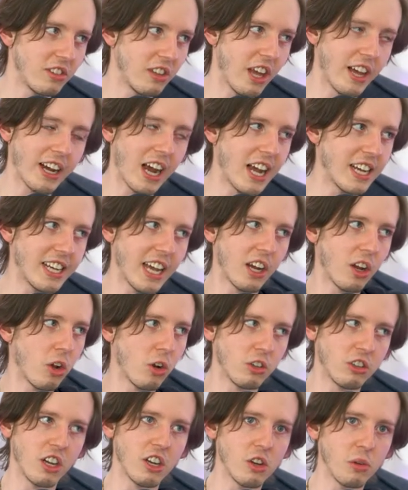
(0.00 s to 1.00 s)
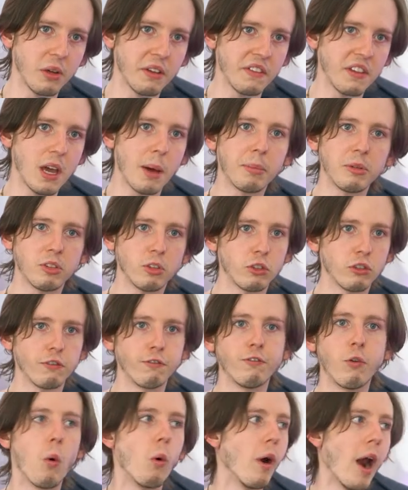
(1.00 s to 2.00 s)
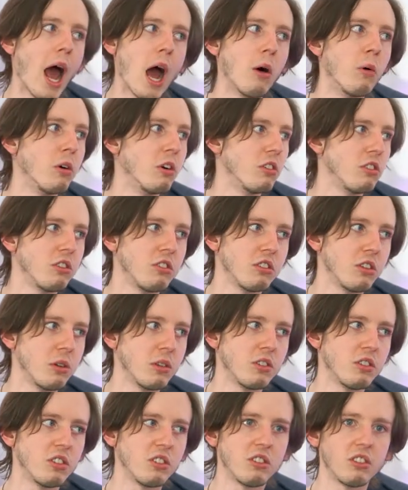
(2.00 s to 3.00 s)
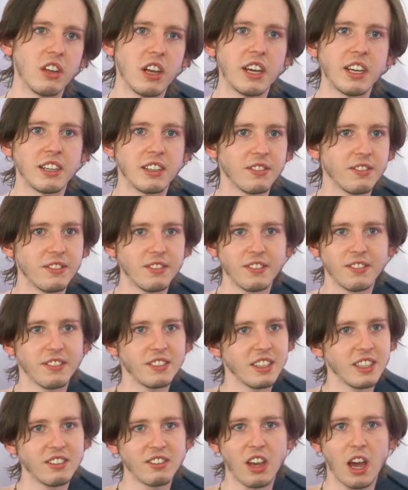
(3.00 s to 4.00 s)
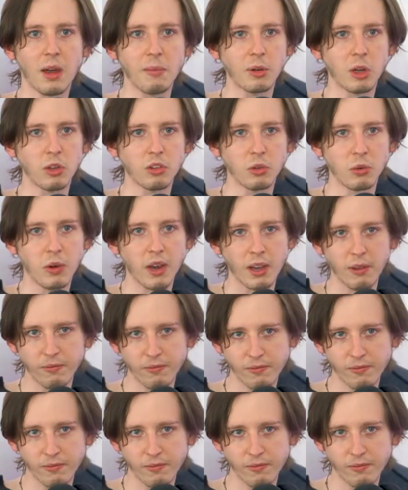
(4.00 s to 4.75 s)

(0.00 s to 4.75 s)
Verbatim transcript: okay. like, I get hooked into it, and the episodes are four hours, so it's just like, time goes away.